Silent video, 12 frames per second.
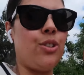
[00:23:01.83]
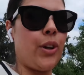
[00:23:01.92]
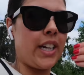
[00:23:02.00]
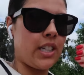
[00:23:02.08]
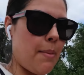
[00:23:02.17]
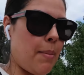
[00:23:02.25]
not
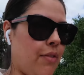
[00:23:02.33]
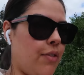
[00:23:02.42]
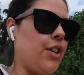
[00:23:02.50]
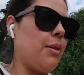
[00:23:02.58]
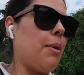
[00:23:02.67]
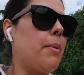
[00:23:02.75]
excited by
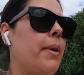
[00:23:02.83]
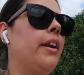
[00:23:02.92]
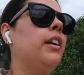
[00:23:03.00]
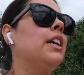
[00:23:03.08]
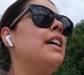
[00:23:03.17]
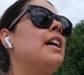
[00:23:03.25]
food at the
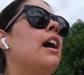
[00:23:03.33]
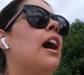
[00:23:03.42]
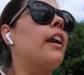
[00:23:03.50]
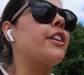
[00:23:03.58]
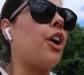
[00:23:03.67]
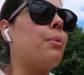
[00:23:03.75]
moment,
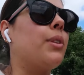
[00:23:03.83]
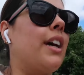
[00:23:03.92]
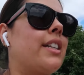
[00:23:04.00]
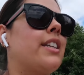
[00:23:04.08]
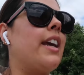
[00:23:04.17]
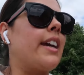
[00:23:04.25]
and I don't want
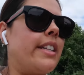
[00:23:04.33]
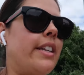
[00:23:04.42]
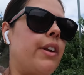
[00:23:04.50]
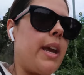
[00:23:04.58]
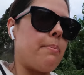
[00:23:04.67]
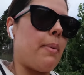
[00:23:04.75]
that to
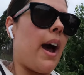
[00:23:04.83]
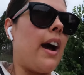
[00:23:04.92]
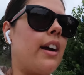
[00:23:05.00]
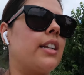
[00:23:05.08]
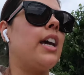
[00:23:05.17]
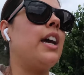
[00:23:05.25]
negatively
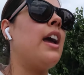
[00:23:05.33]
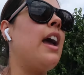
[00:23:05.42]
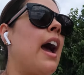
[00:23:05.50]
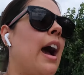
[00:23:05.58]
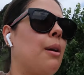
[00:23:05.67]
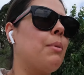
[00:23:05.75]
impact
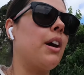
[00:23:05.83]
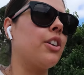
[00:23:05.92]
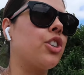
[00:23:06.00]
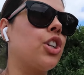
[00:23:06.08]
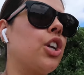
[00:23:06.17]
how far